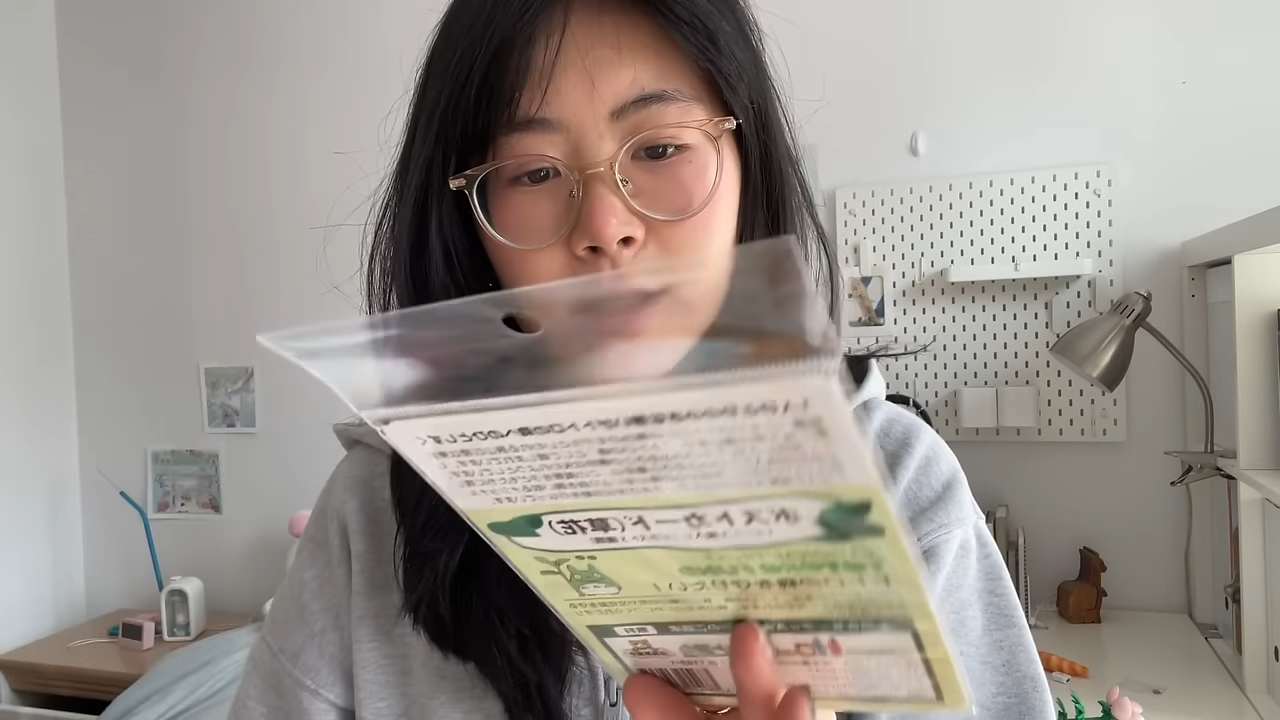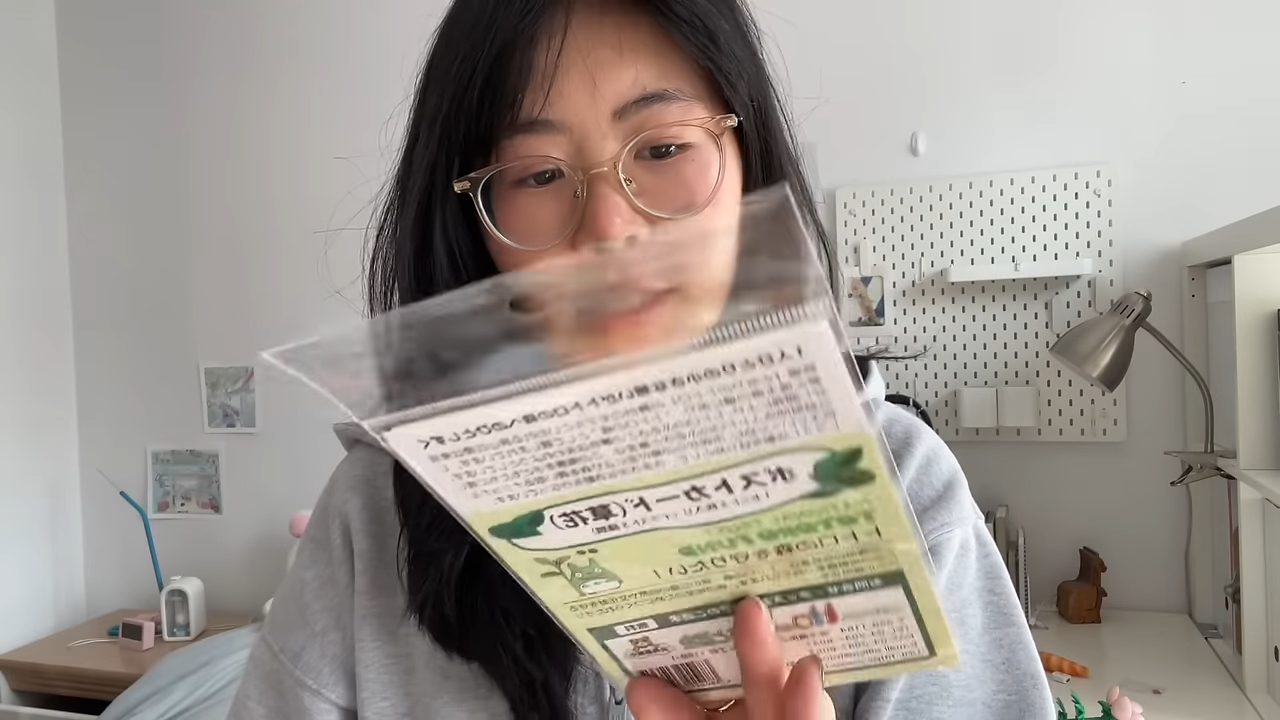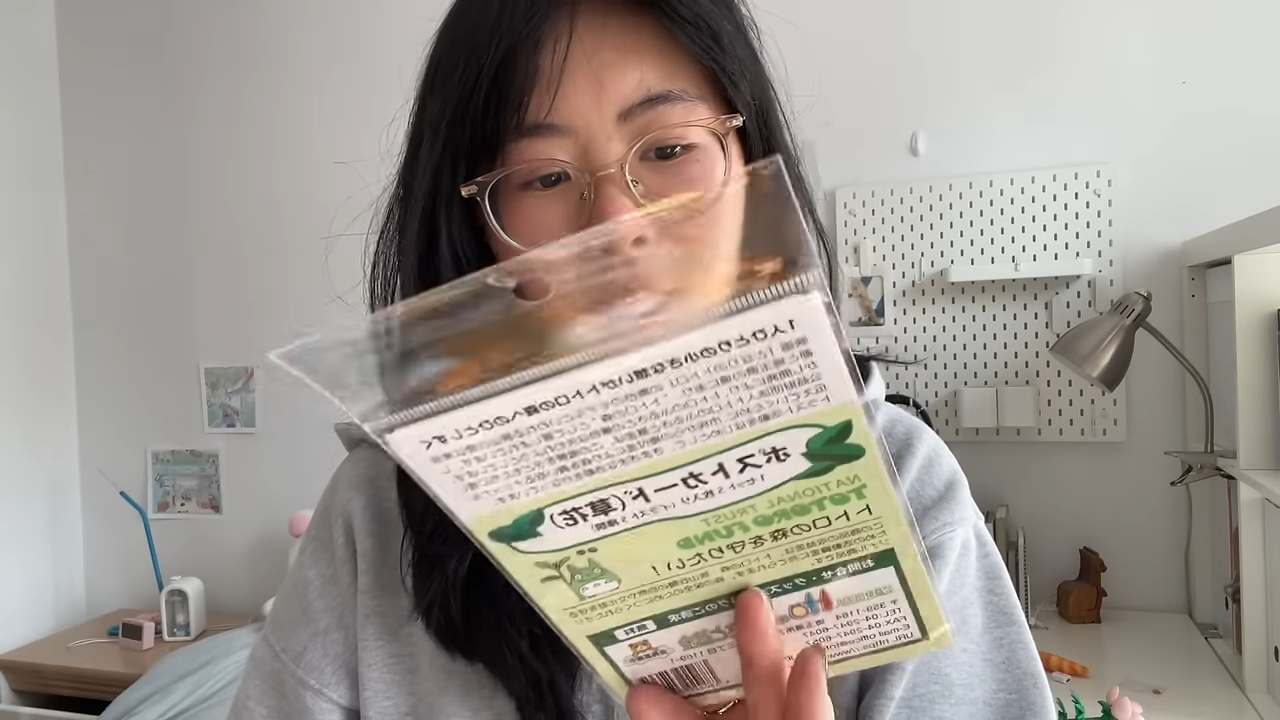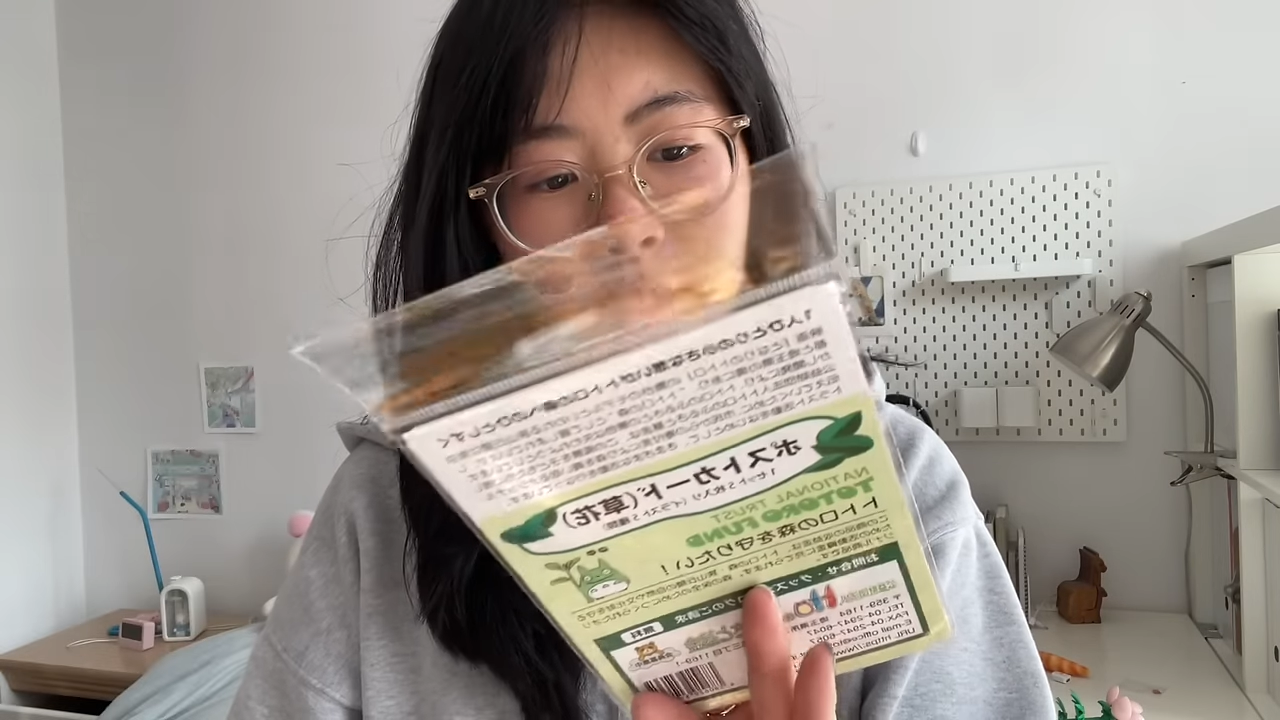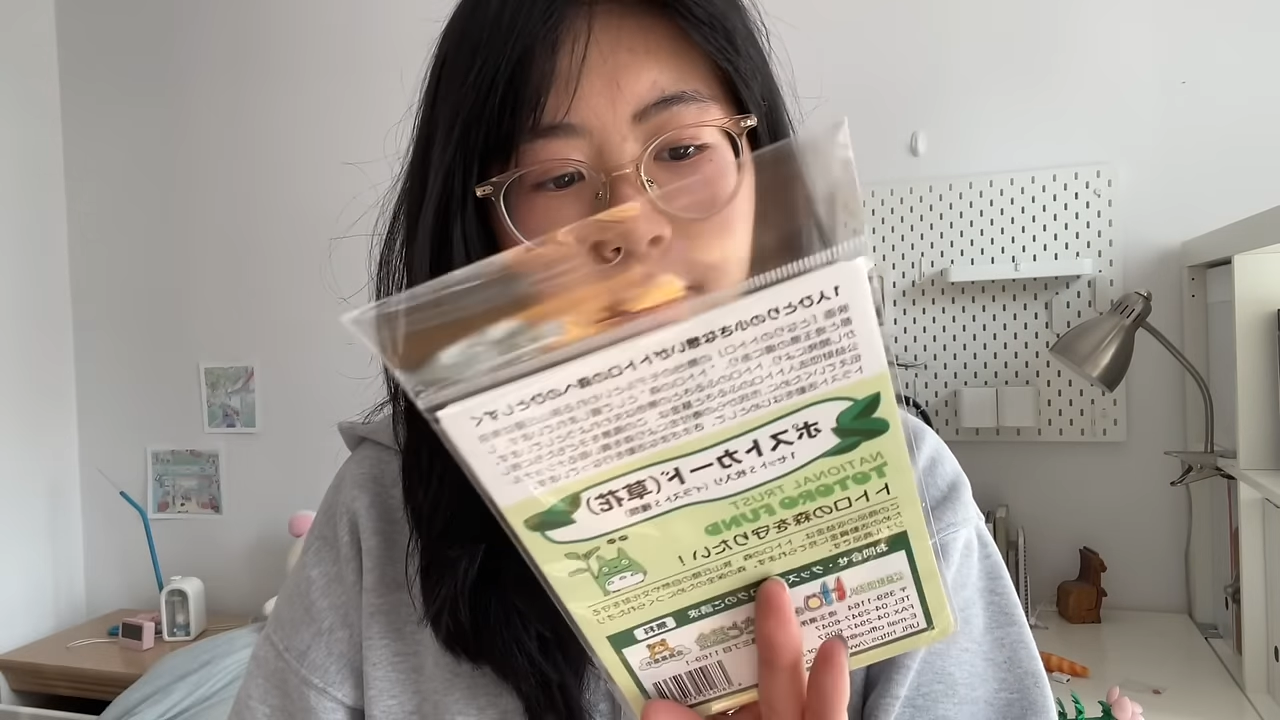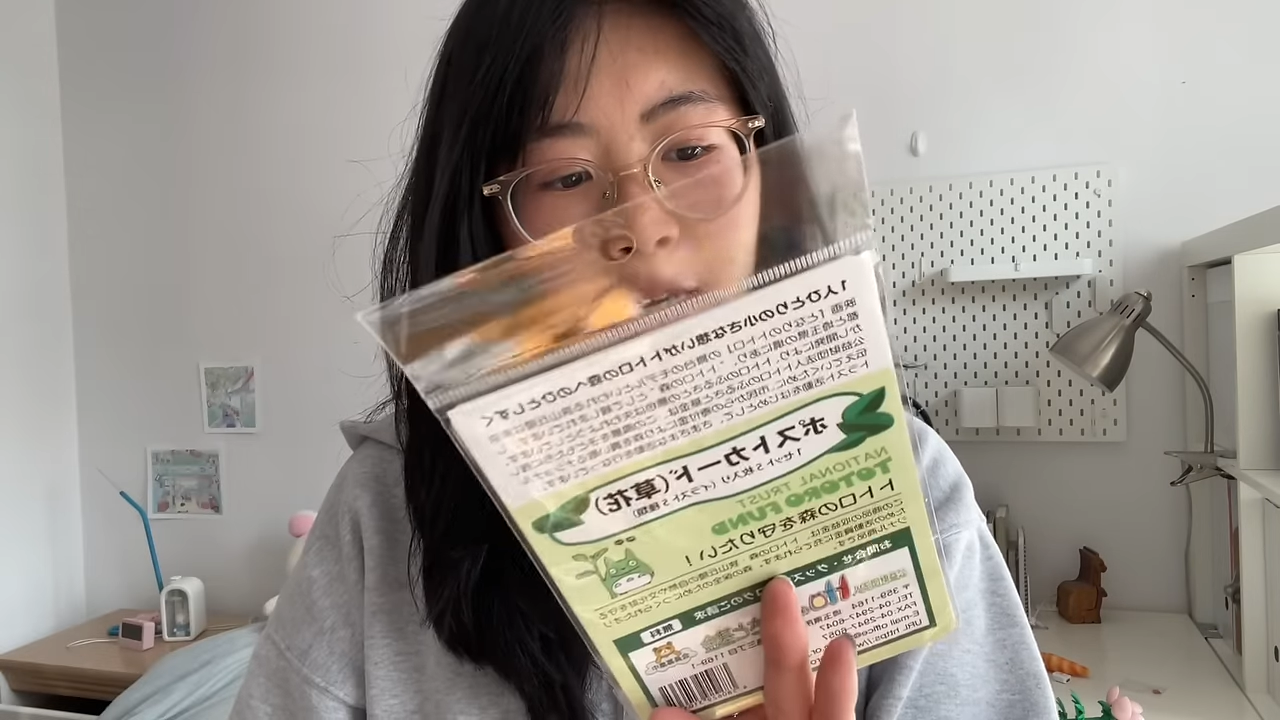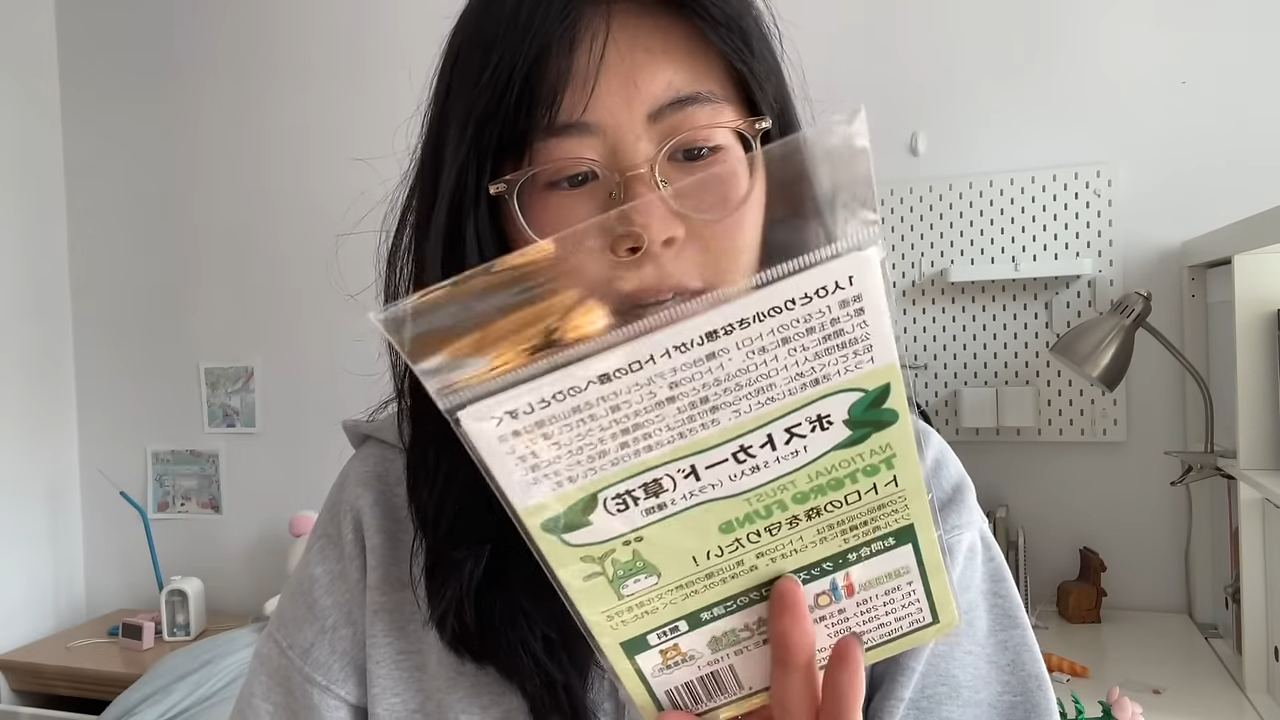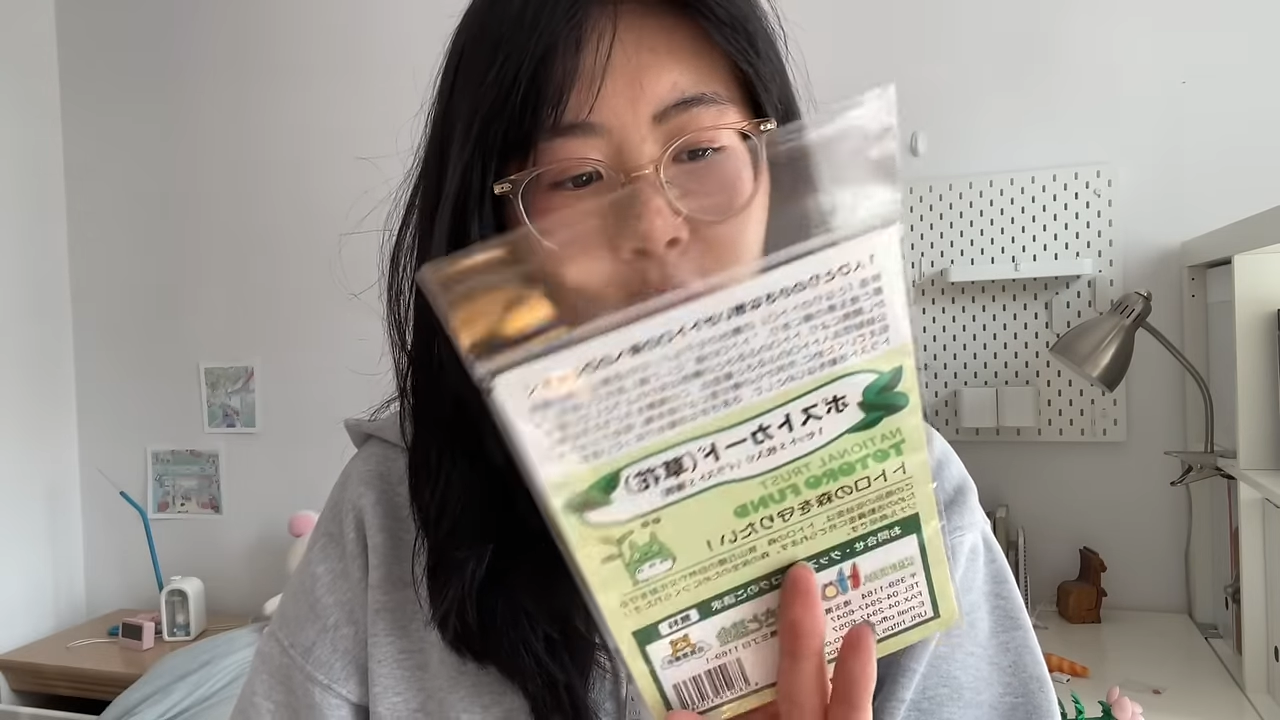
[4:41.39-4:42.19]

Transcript: It's like a set